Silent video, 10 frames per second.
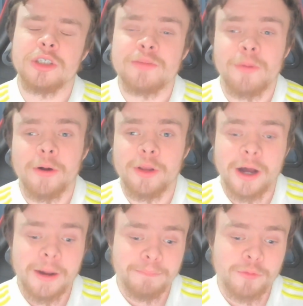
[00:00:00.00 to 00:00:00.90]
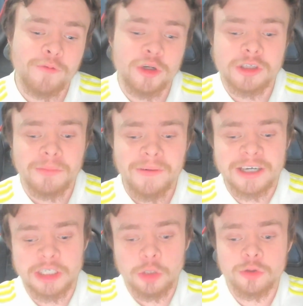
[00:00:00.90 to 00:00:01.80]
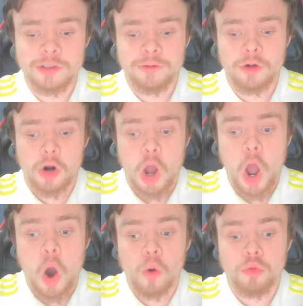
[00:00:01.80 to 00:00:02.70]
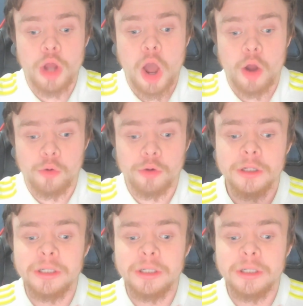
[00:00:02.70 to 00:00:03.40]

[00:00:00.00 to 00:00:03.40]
This point, the first time I've actually looked at them and gone, oh no.